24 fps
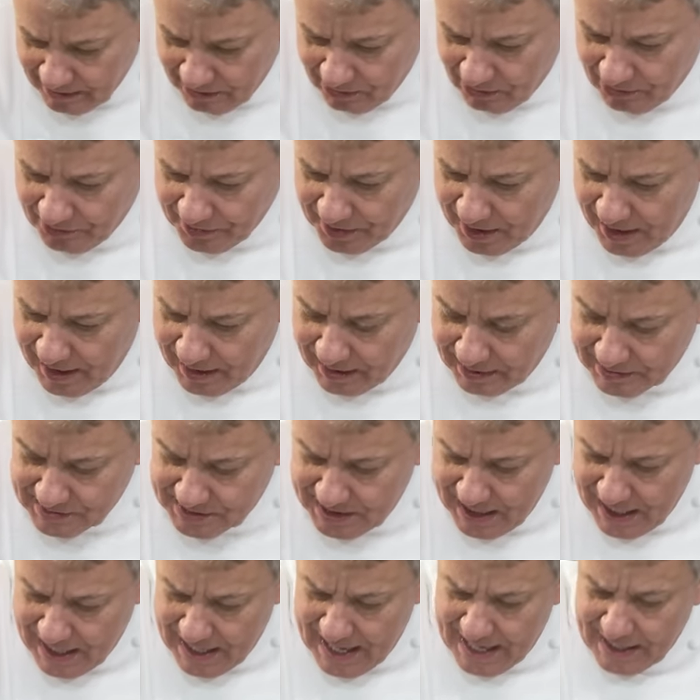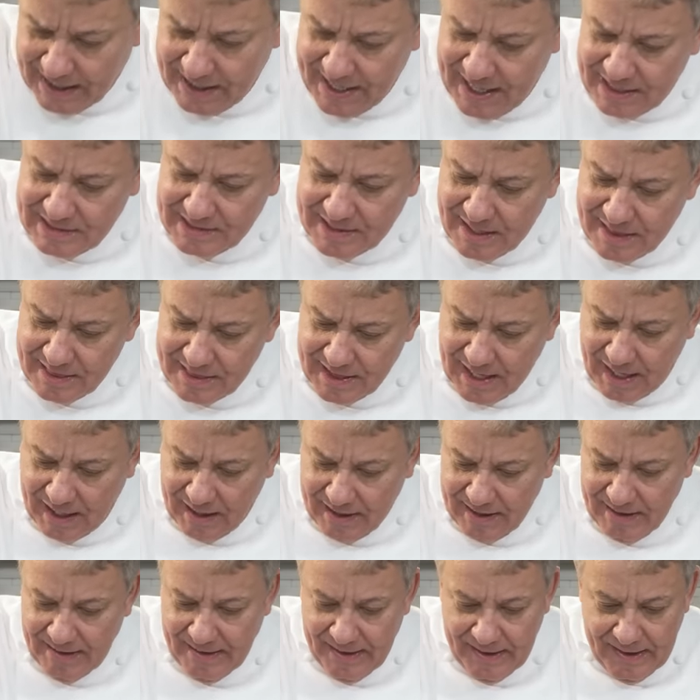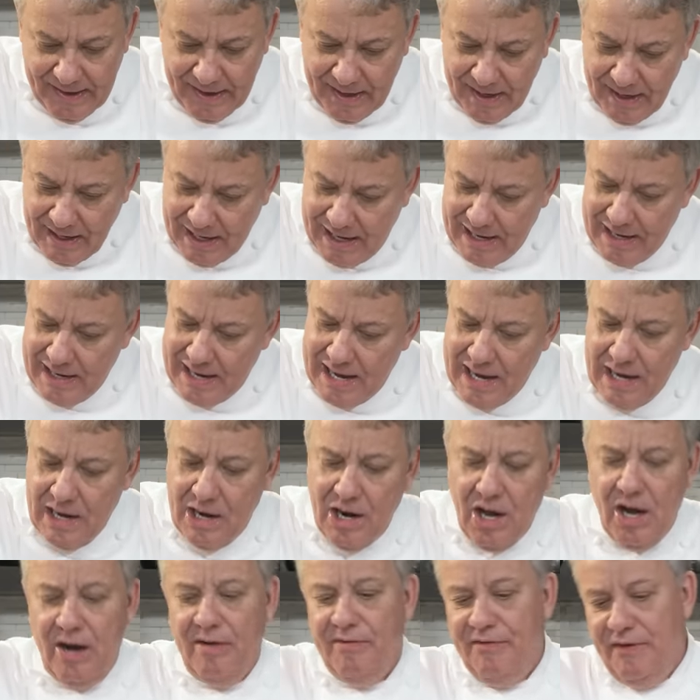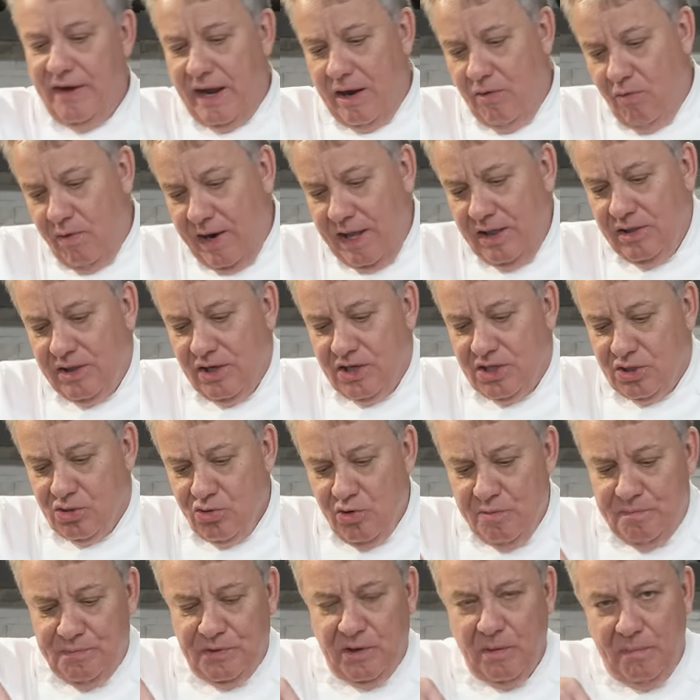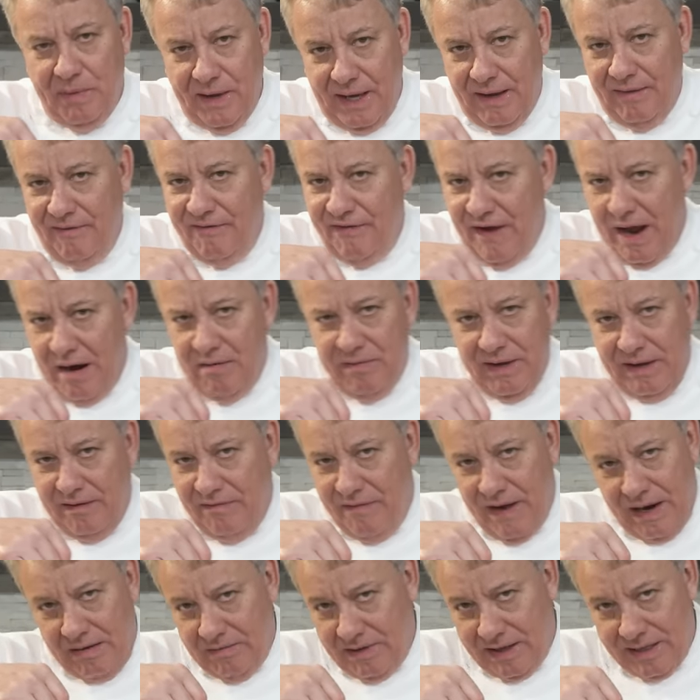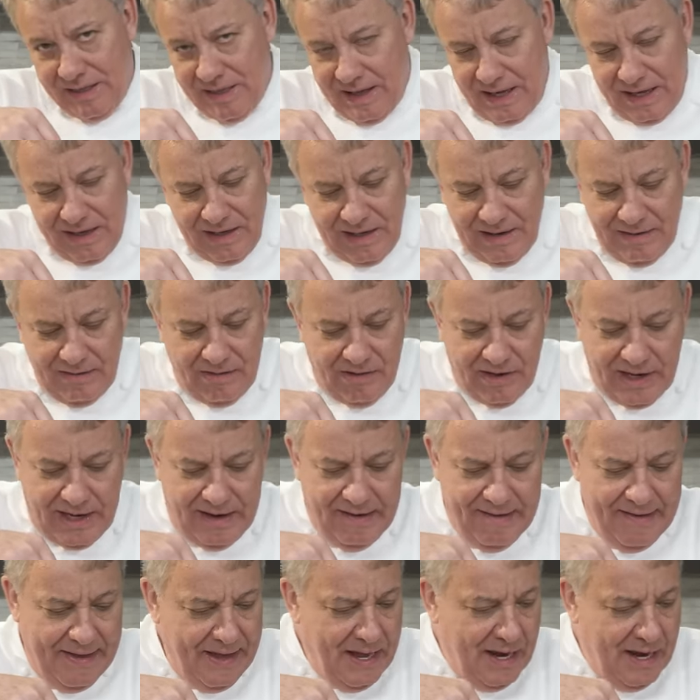Oh yeah, see, I like it nice and thick. I love a winter soup to be very, very thick, okay?